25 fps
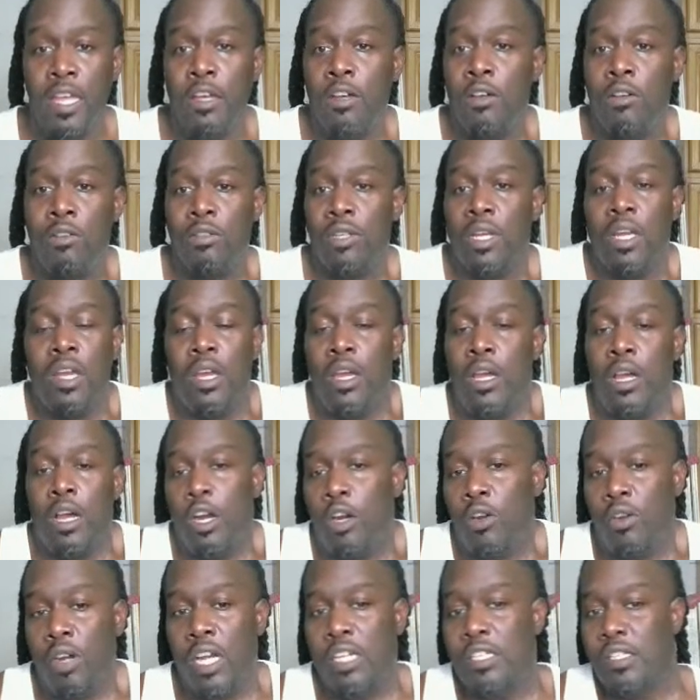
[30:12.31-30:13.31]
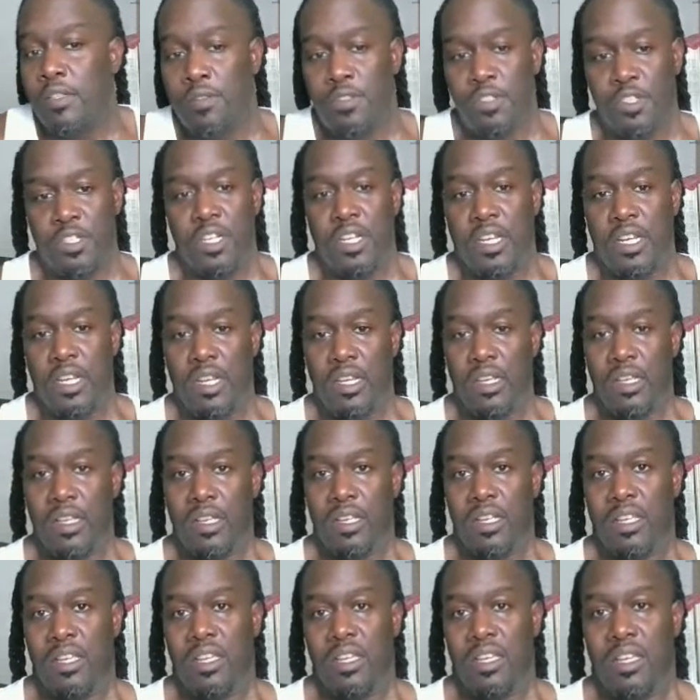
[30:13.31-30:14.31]
veiled, aggressive
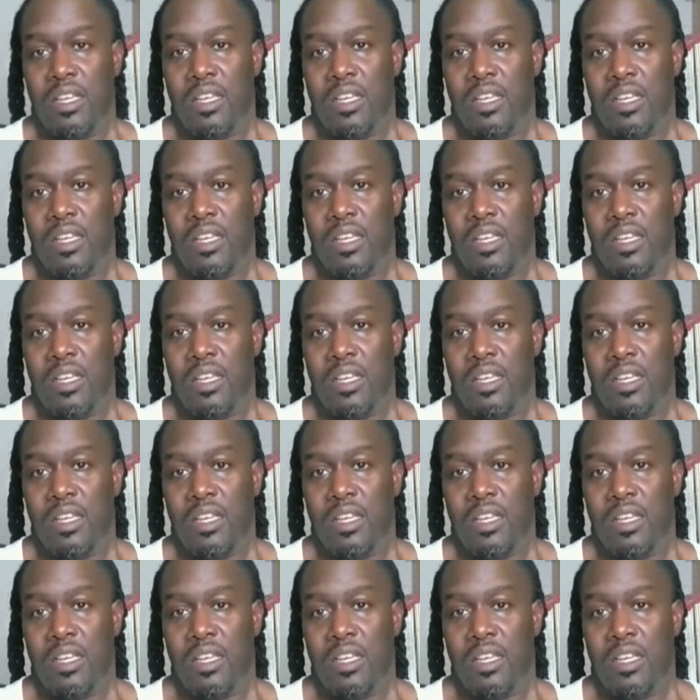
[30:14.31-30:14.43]
shit.